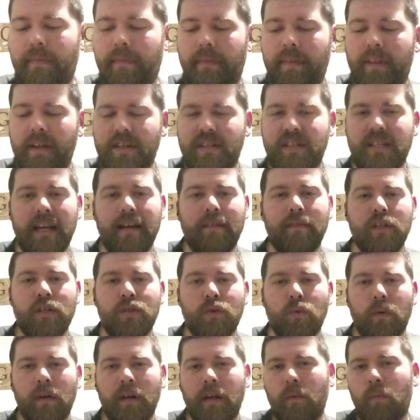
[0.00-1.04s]
The
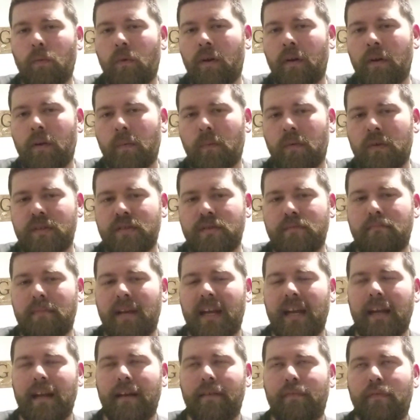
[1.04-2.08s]
721 was
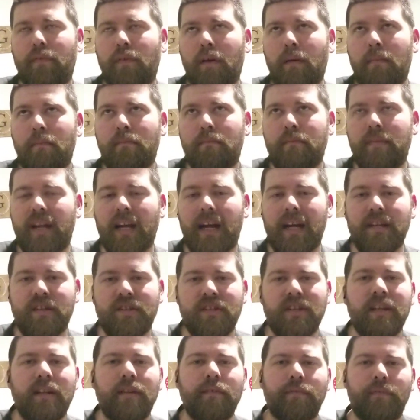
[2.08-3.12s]
made from
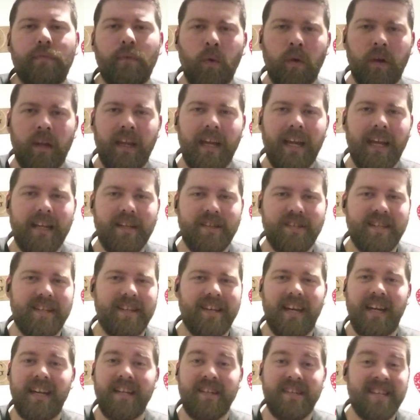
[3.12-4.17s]
1948 to
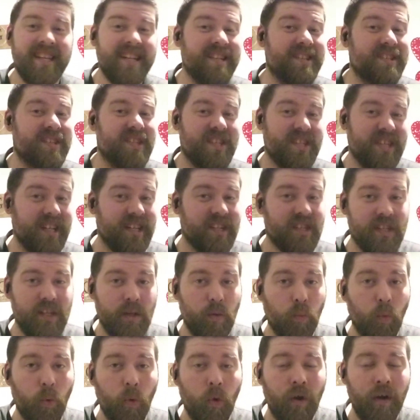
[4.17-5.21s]

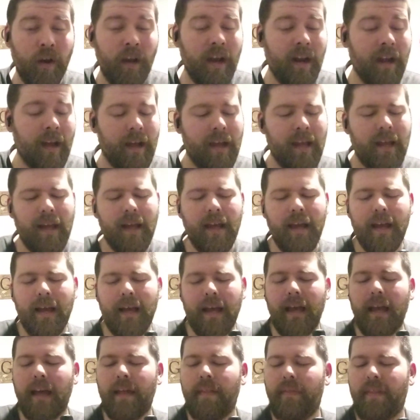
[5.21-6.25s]
1961,
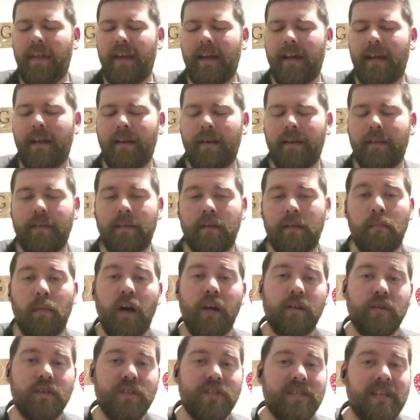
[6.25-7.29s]
and then the
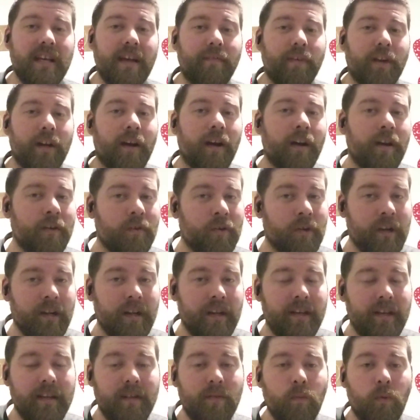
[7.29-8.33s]
Model
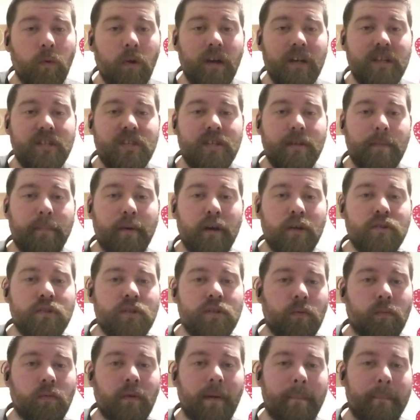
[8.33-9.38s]
700 was supposed
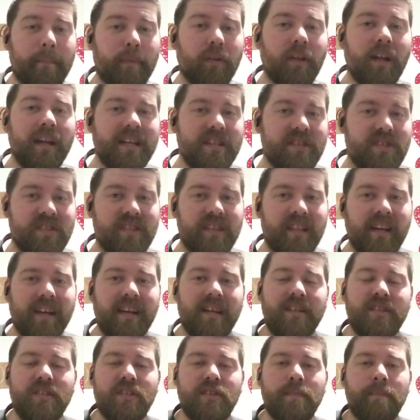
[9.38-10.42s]
to replace
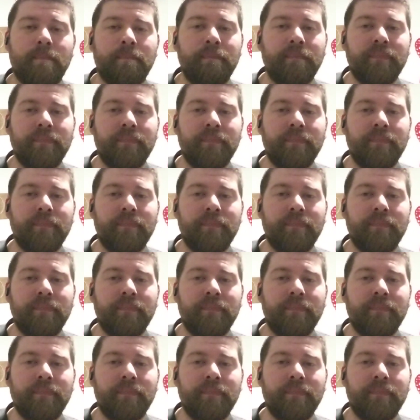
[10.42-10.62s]
this,